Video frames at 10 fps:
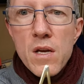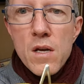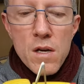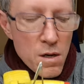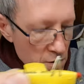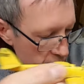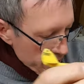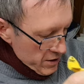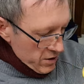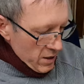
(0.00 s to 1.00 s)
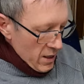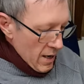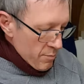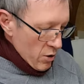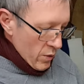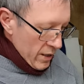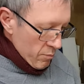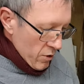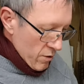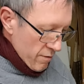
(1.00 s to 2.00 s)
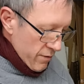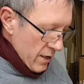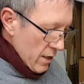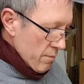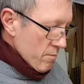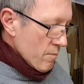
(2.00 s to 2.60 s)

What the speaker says: It fits the upper wing beautifully,